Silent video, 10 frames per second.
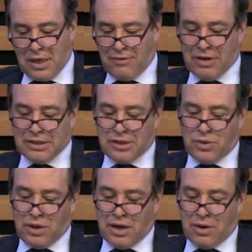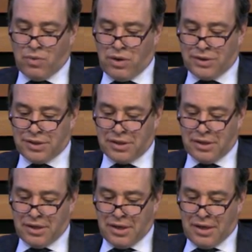of this. So uh,
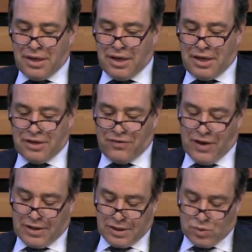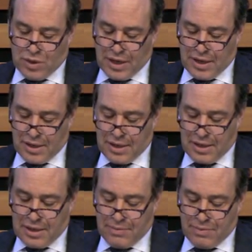Walter, in his feckless way,
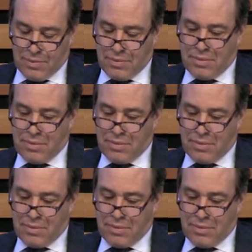um,